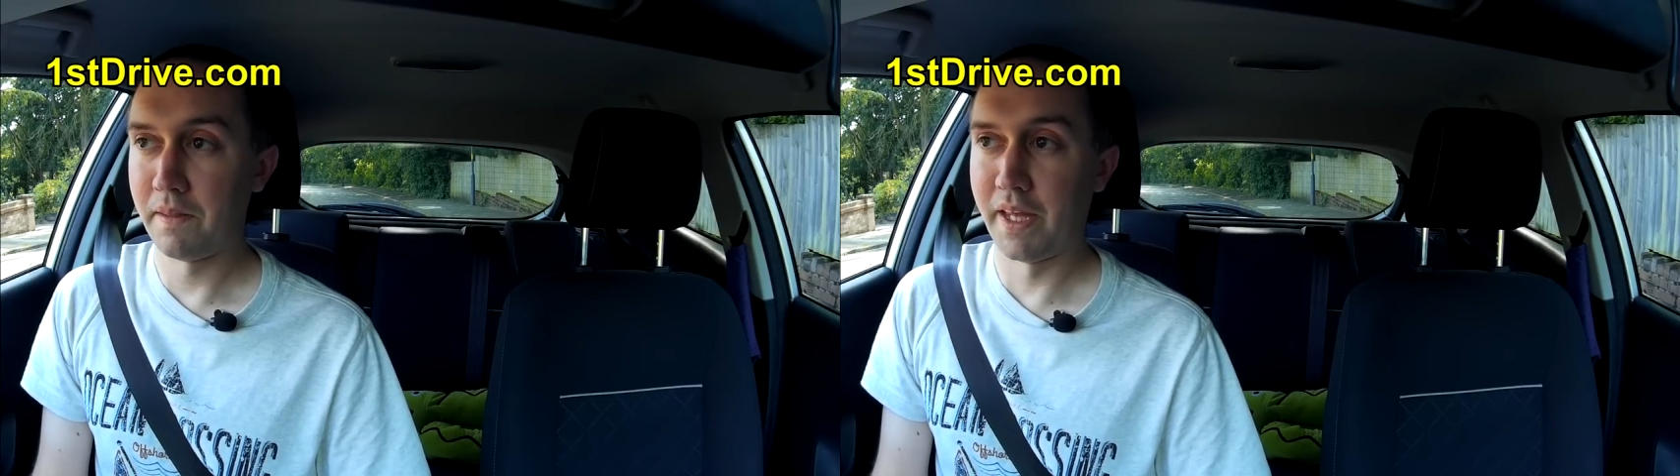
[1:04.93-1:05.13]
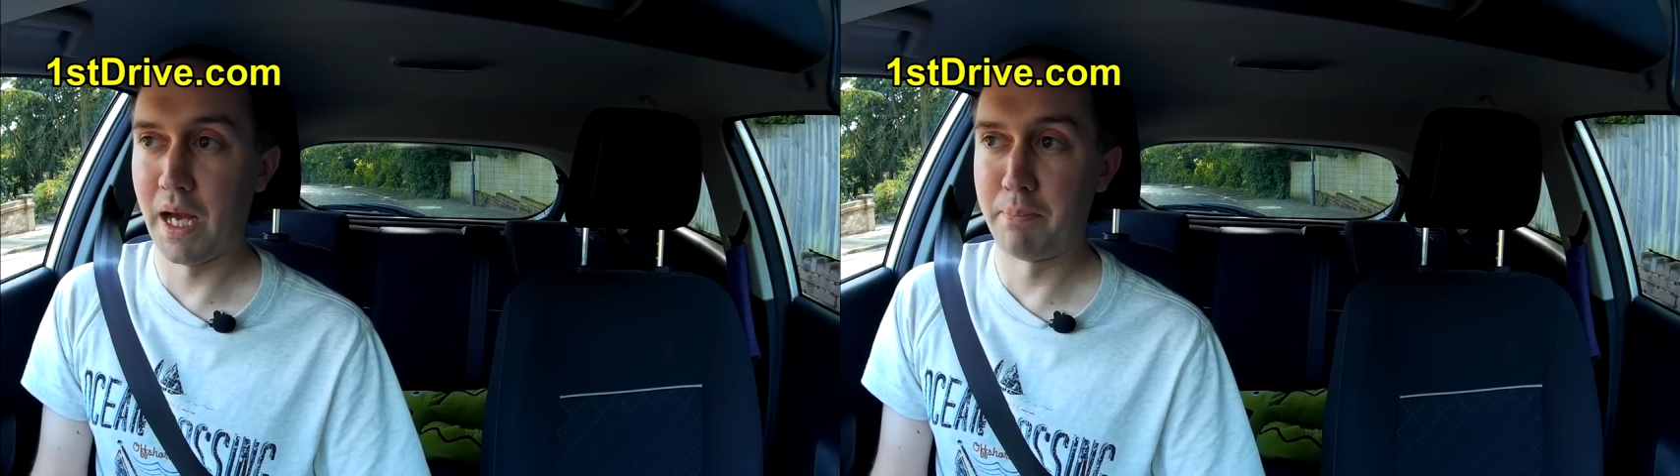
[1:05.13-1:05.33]

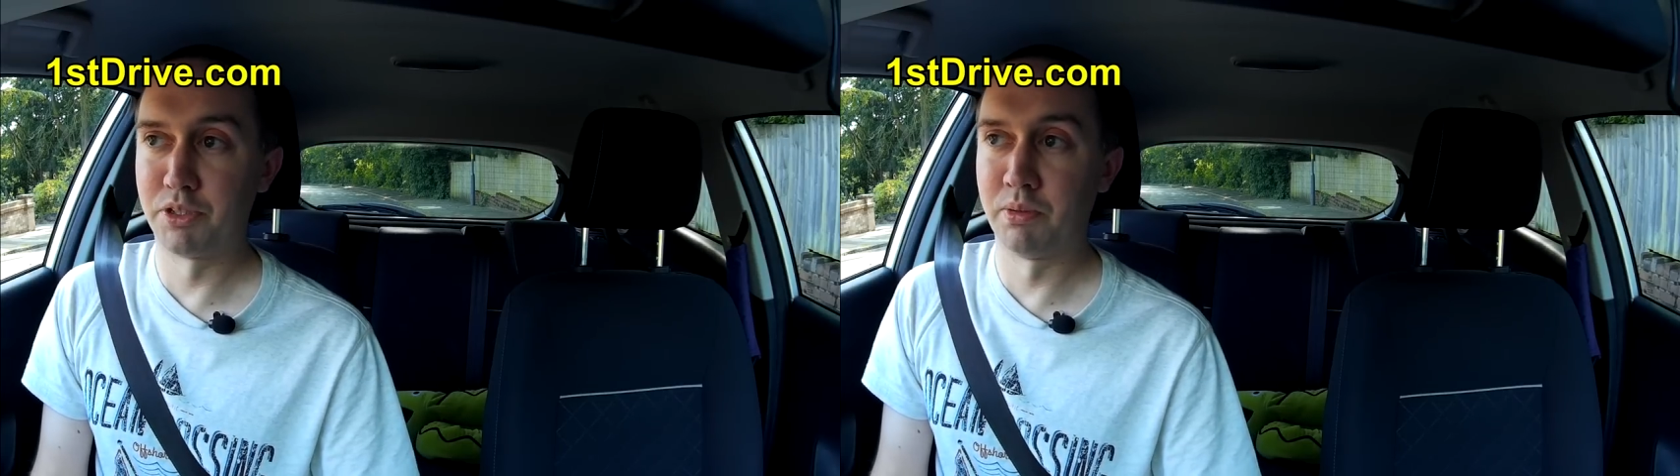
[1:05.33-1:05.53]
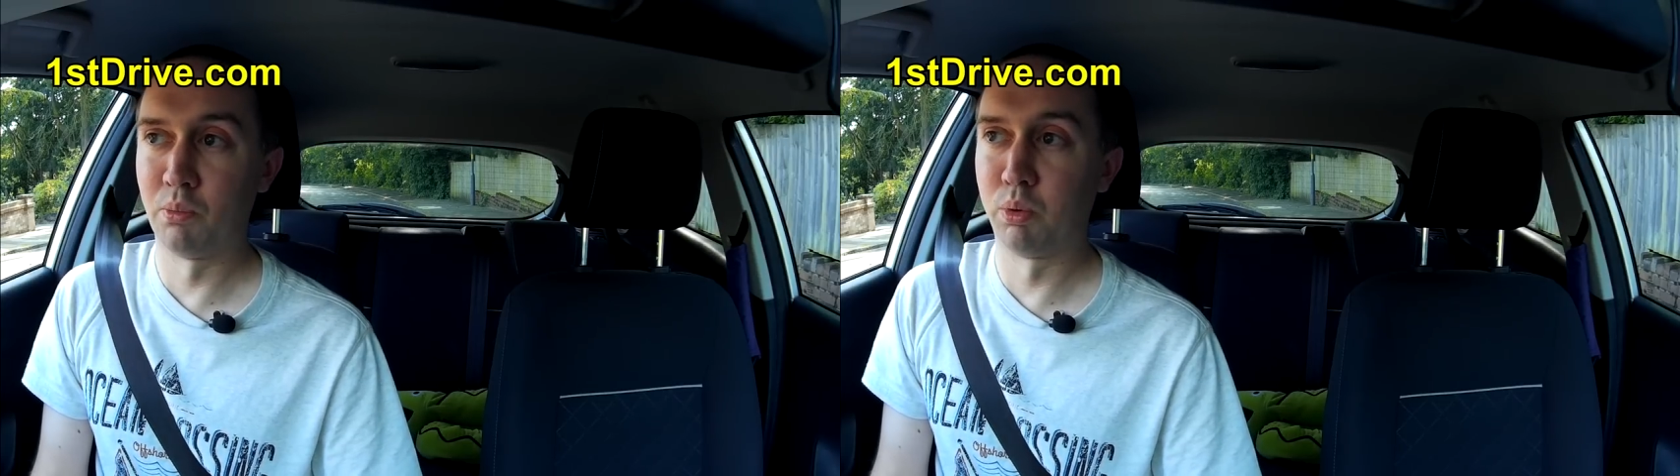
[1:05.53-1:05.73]
It happened
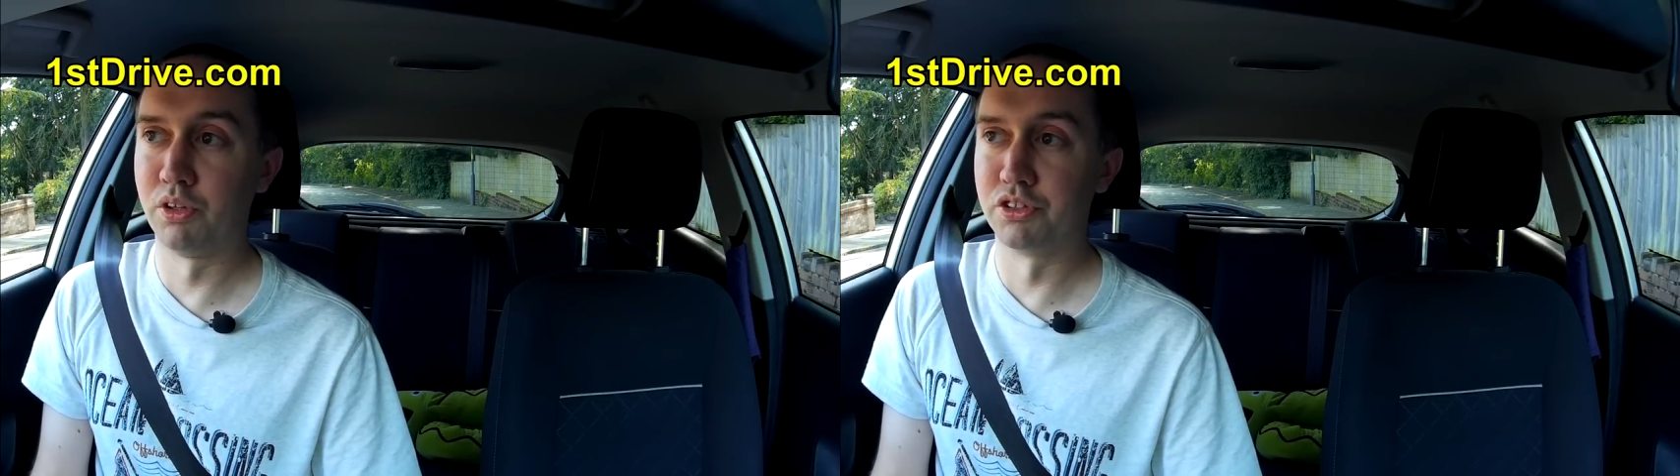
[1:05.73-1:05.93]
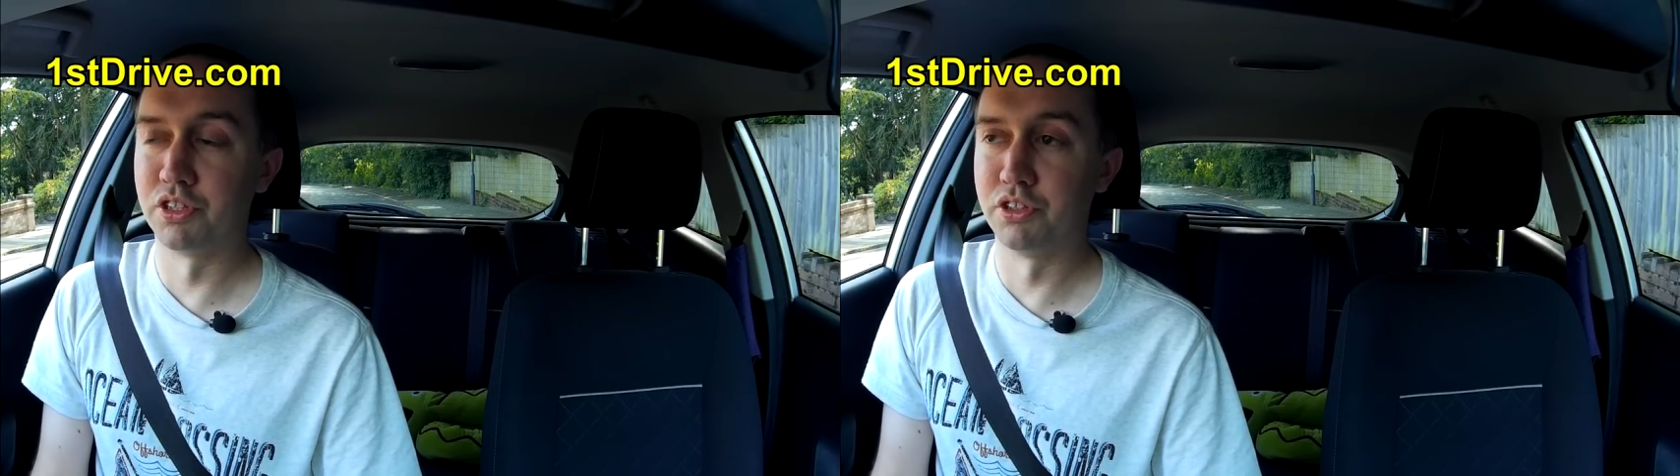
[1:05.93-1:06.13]
to me
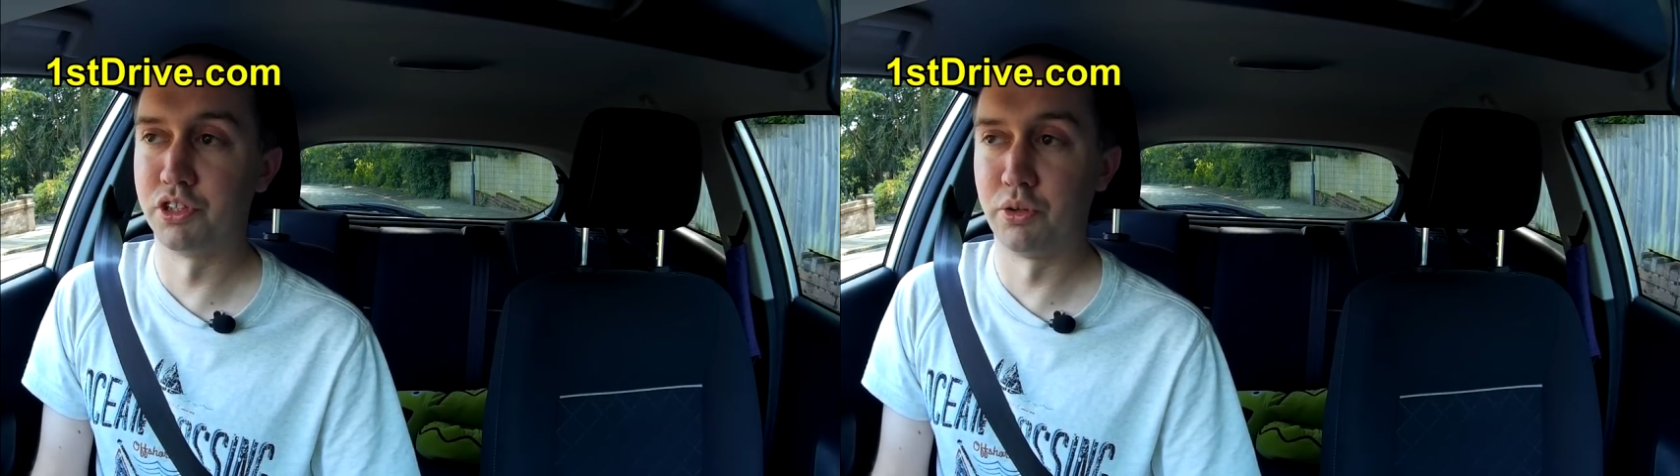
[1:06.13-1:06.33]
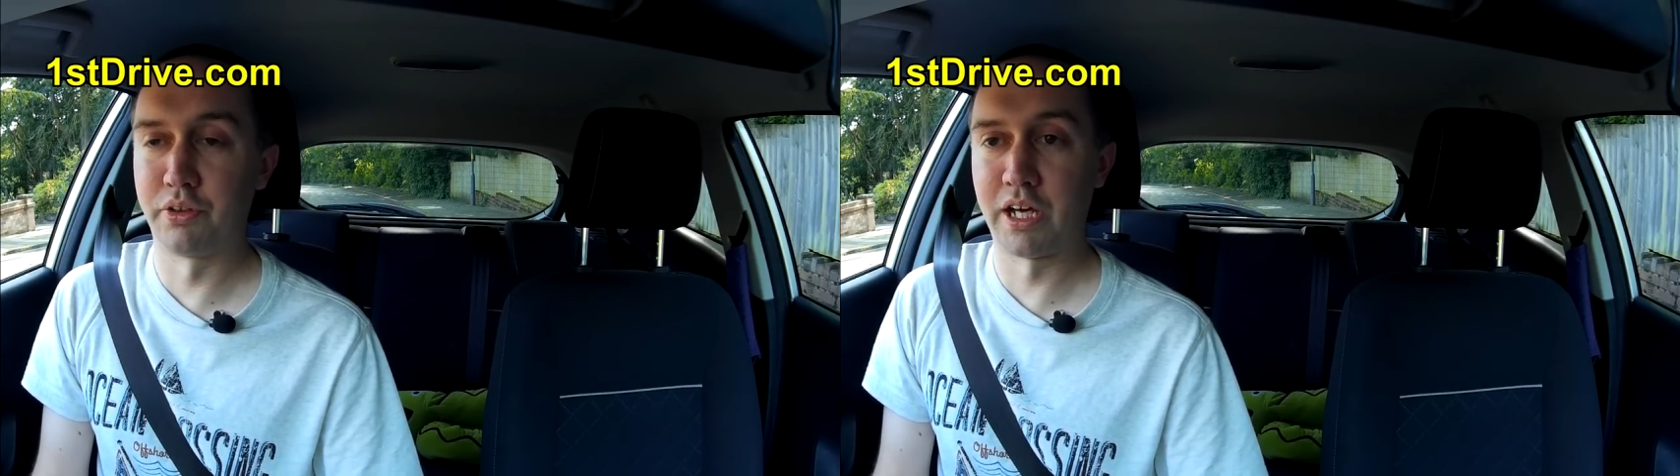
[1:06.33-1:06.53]
once in
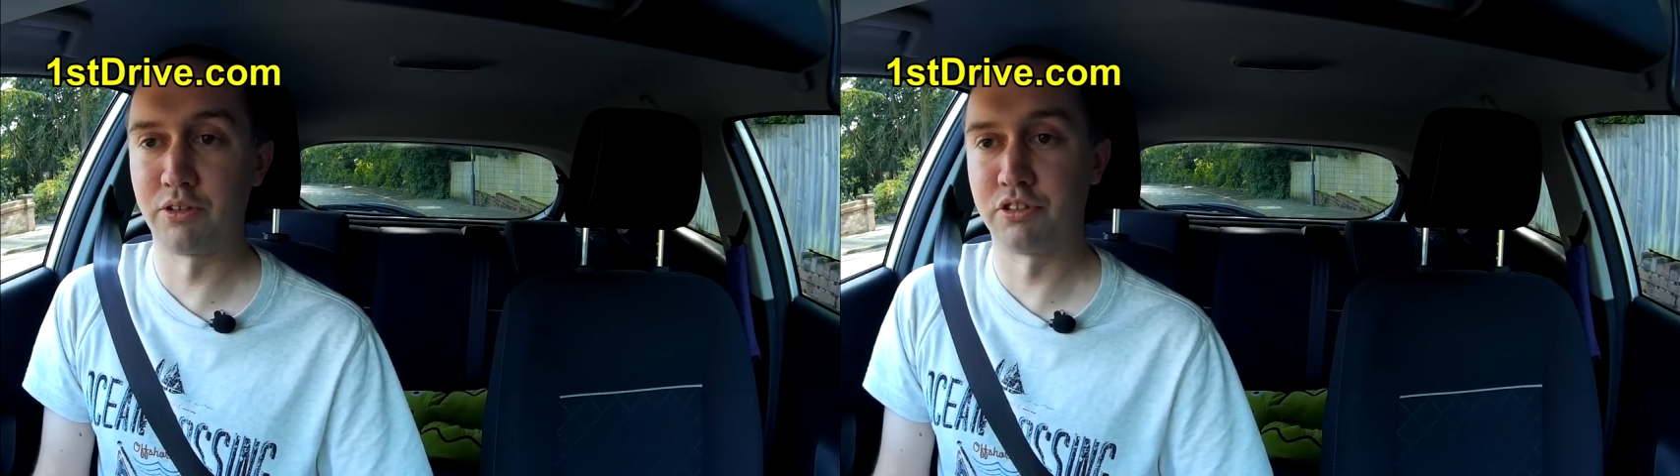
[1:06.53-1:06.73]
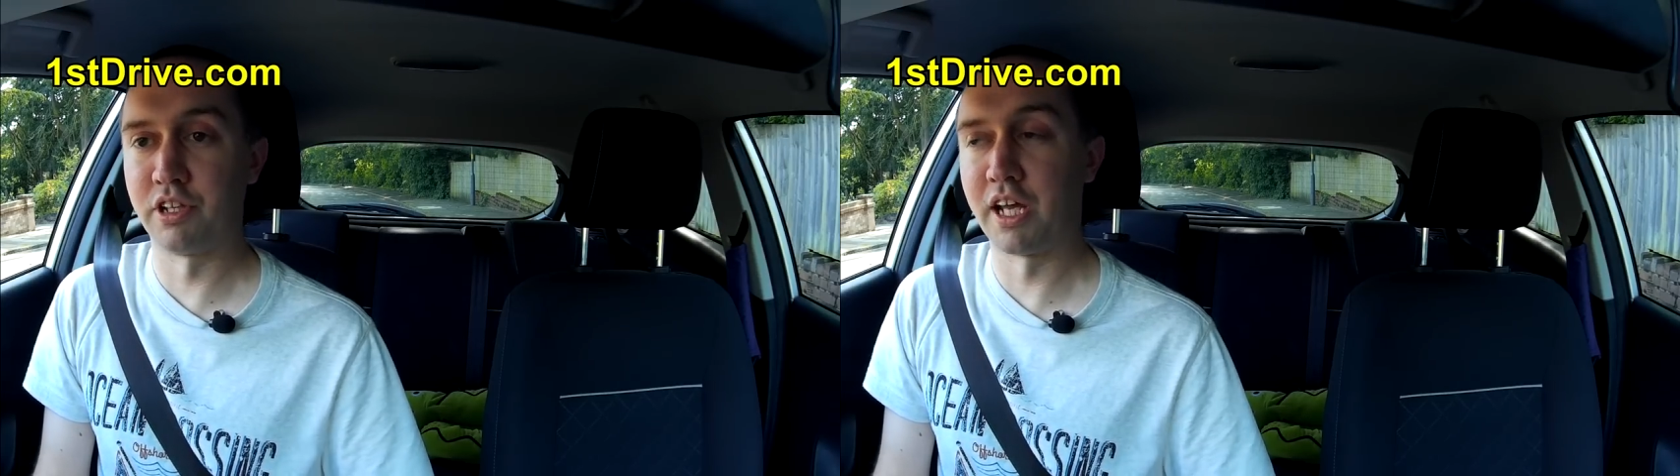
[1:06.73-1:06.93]

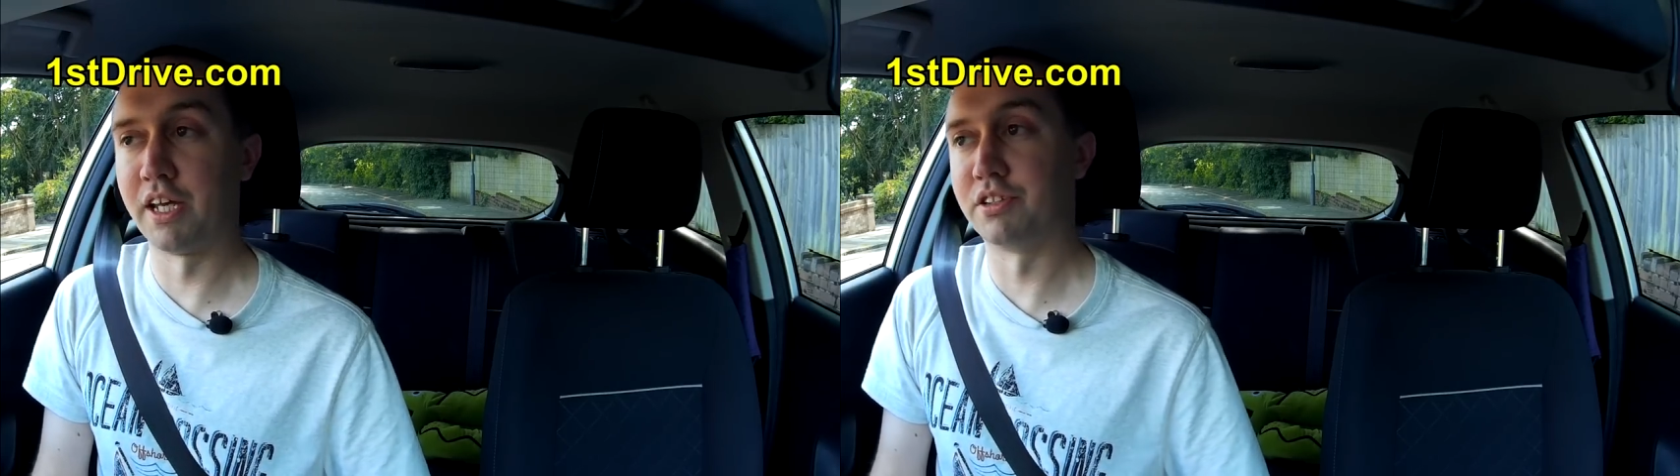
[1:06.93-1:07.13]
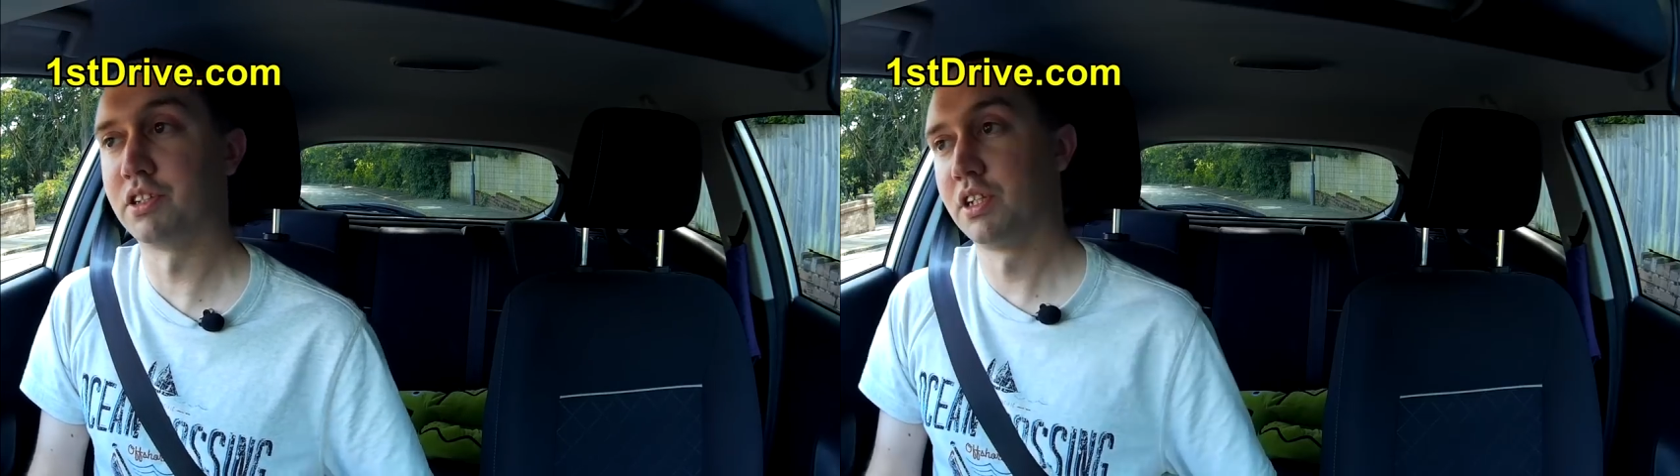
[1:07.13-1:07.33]

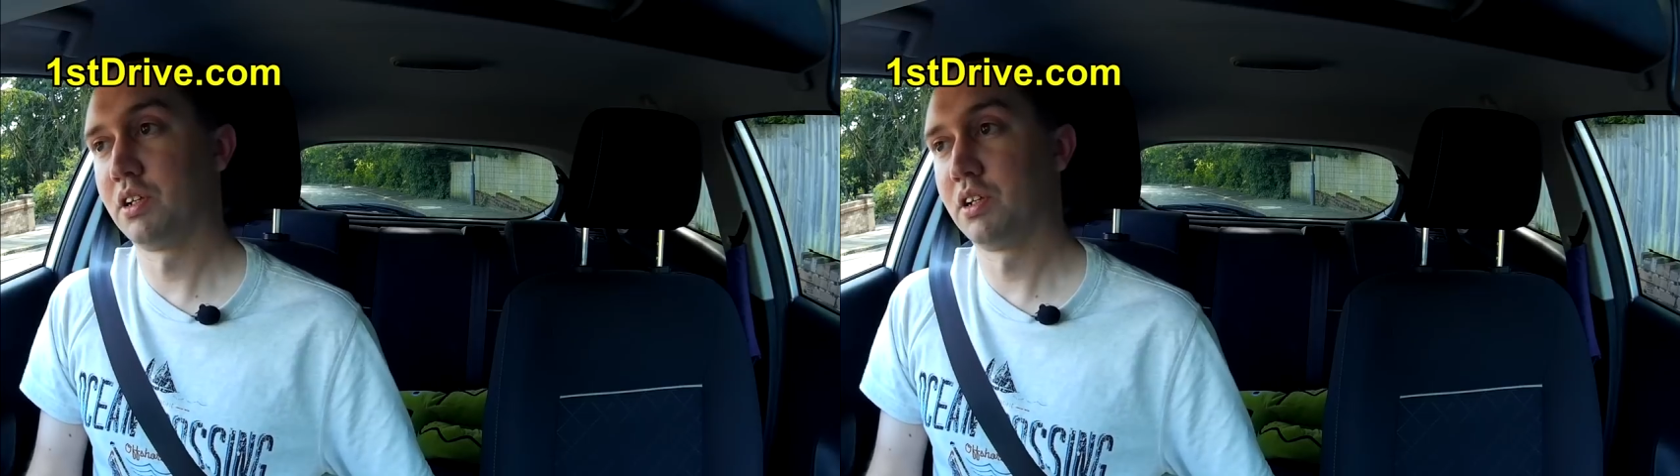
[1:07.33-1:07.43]
2008